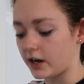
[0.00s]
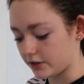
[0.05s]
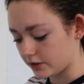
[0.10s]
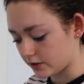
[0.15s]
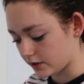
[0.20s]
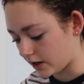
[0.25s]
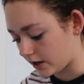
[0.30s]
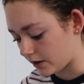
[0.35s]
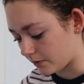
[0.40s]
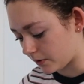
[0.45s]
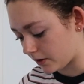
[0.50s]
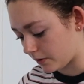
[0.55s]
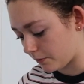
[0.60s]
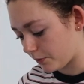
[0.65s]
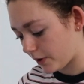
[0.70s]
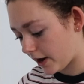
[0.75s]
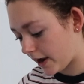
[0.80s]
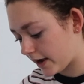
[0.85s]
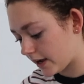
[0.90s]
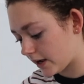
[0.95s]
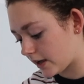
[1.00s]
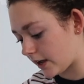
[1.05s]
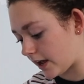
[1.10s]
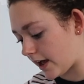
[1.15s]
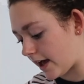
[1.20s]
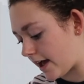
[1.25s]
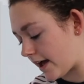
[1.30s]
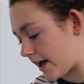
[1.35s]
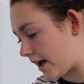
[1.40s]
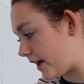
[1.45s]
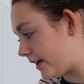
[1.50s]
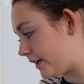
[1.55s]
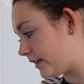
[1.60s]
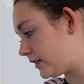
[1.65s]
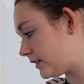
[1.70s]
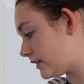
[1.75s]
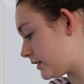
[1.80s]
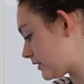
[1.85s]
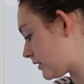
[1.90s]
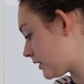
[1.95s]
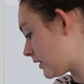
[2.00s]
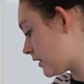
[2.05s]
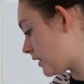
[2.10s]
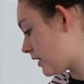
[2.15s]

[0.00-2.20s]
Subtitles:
I just kind of want a break and